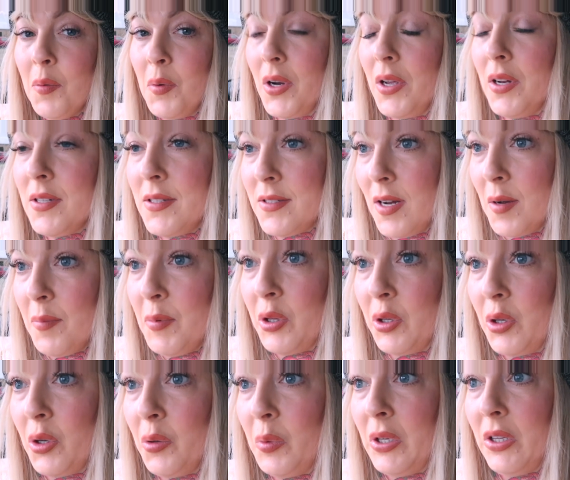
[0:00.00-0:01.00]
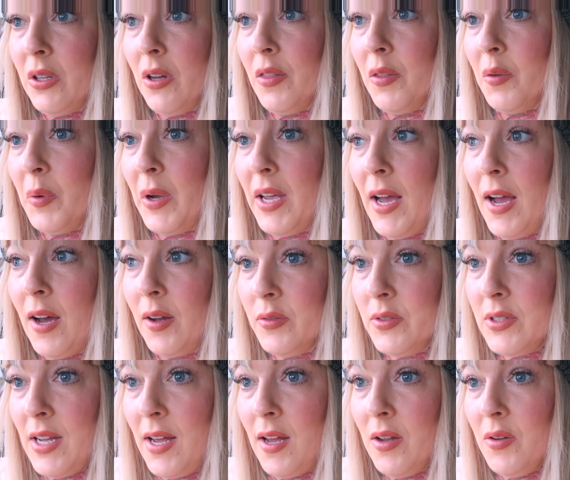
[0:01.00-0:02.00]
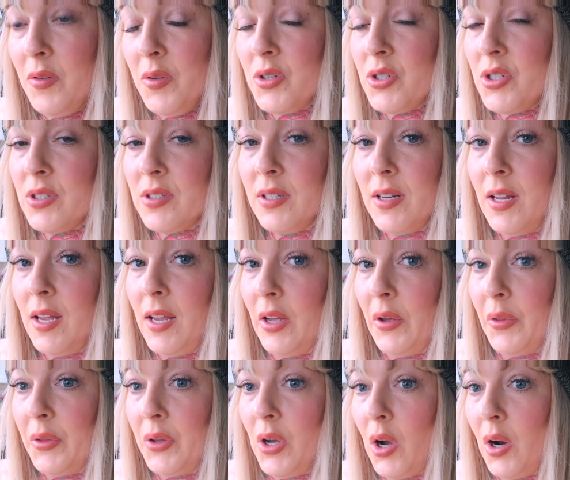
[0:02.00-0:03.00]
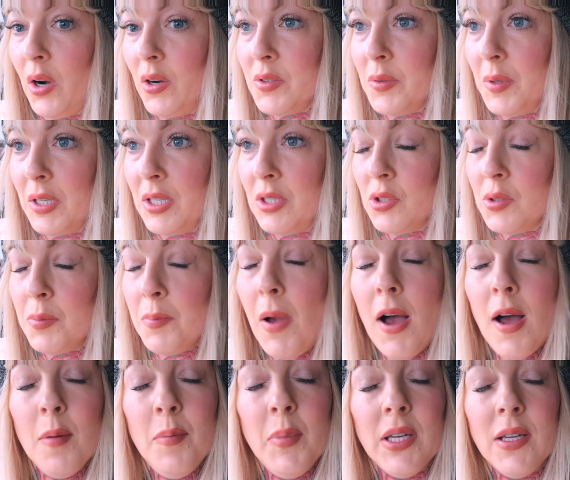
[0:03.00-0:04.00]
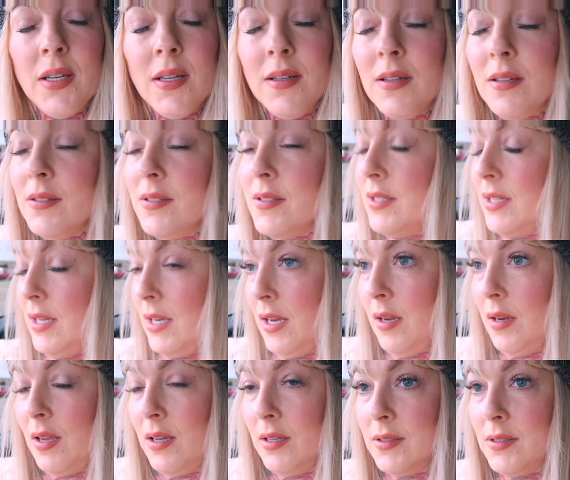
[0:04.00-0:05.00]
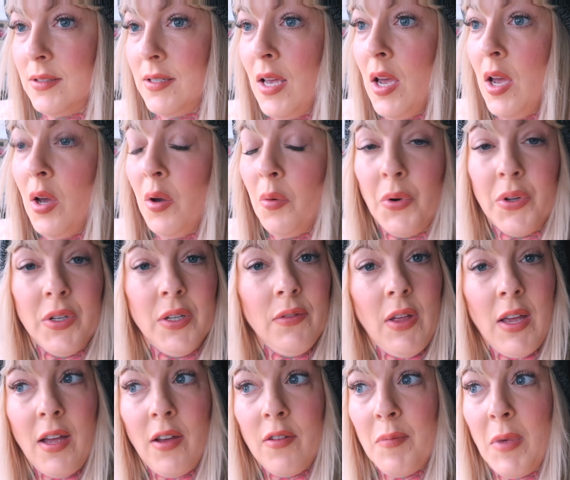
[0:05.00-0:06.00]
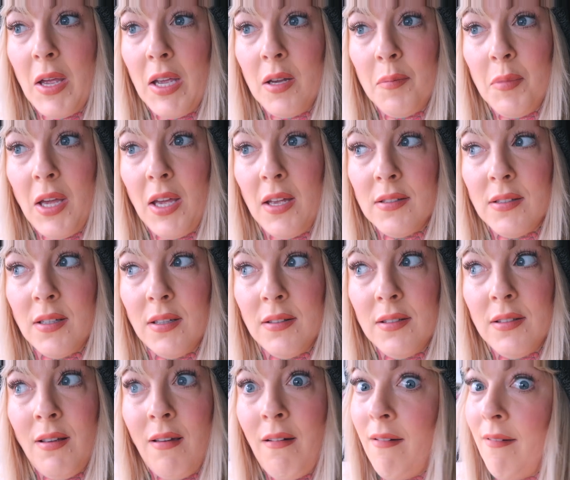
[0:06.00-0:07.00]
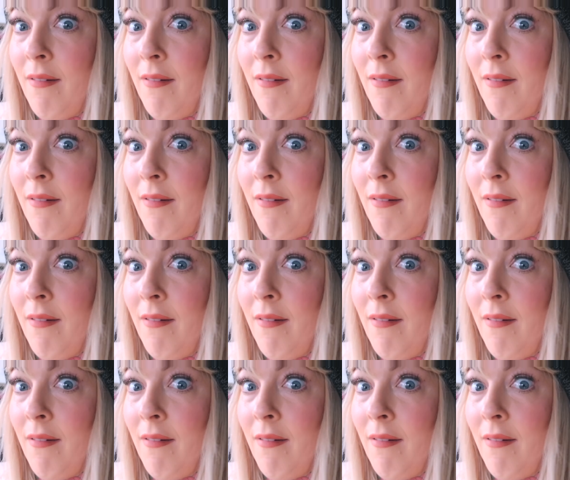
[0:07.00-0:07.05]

we're gonna stop at the Goodwill on the way out of town. They're just gonna hang out in the car so I can just pop in and see, because what if they have makeup cases?